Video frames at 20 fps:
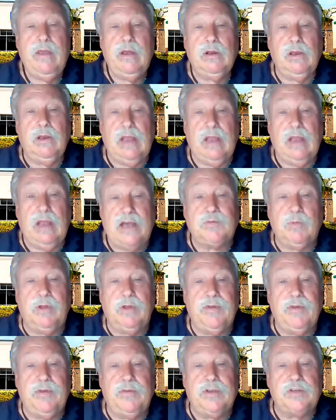Last
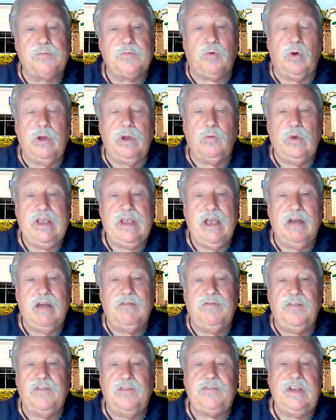month at this point, we had
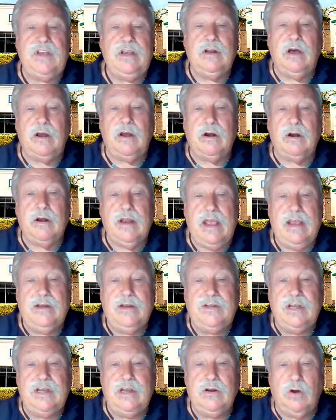
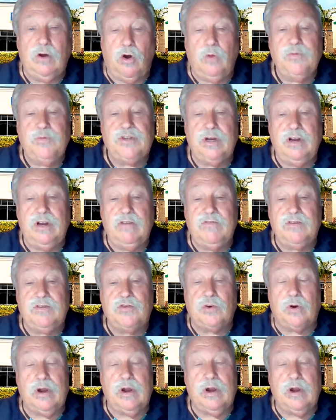1,518 homes in
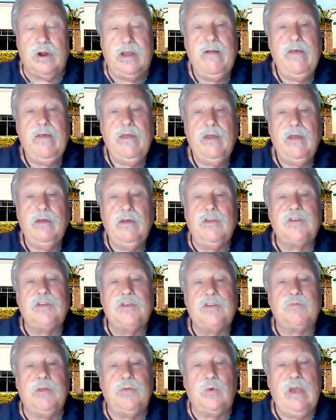inventory.
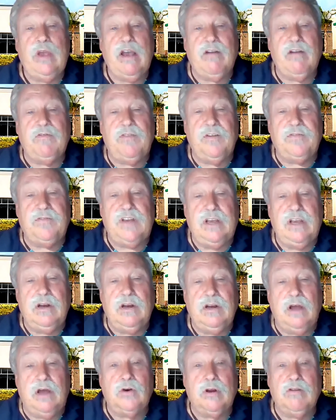This month we have
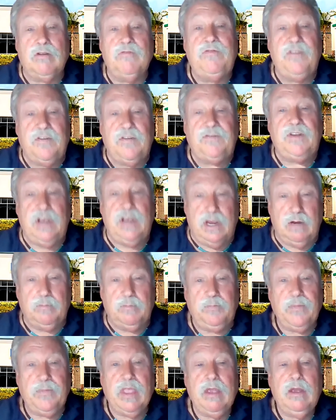
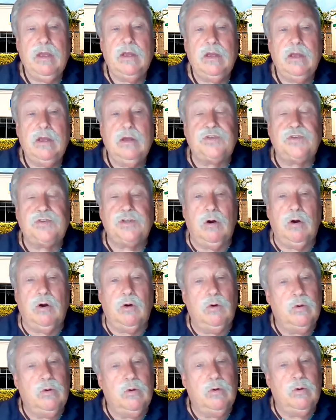1,515.
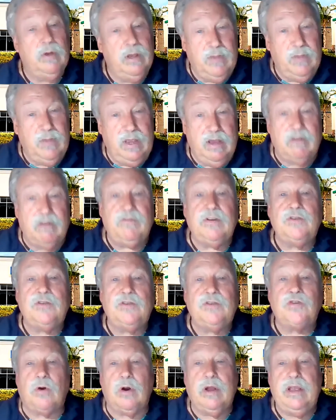So
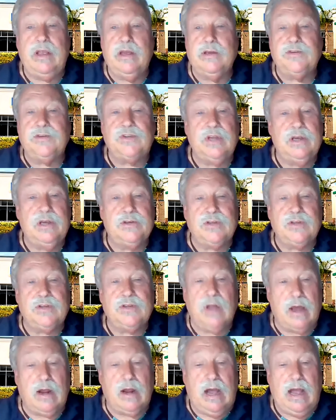inventory is
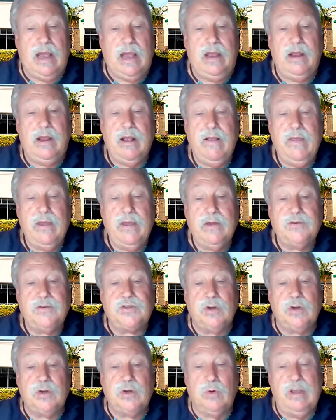not high.
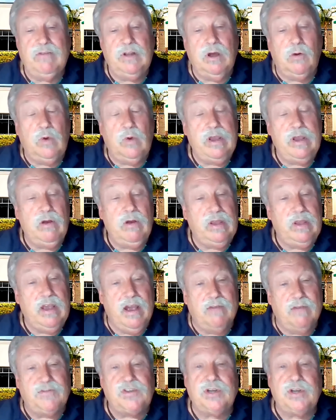So even though we only
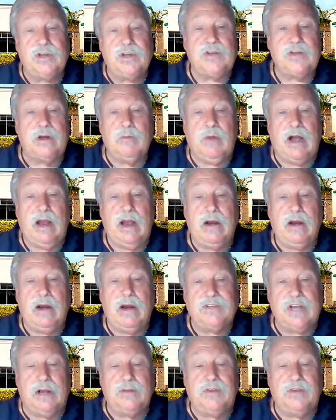have 600
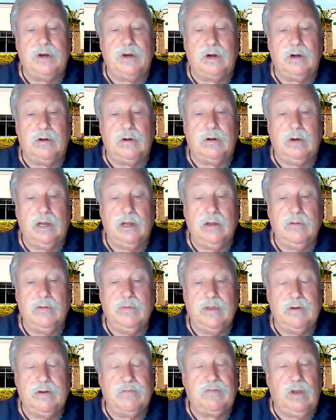buyers out there
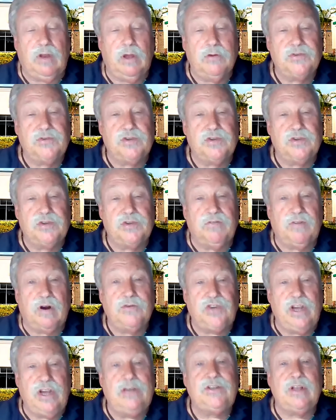that have closed so far
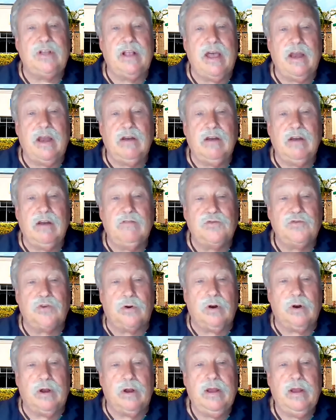chasing that
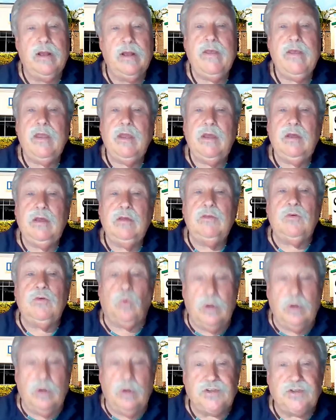inventory, the
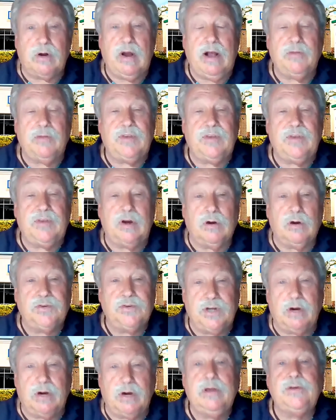ones that are out there are
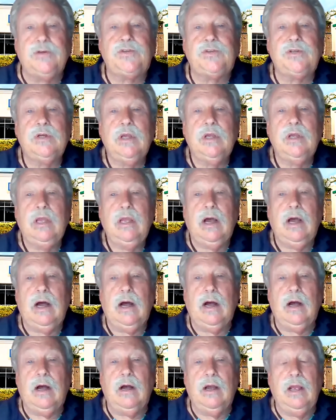serious,
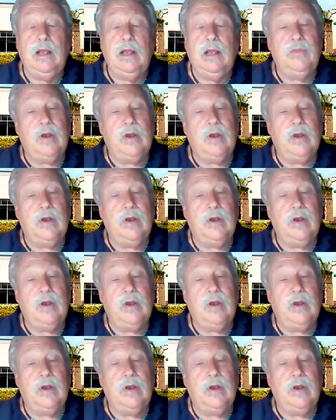and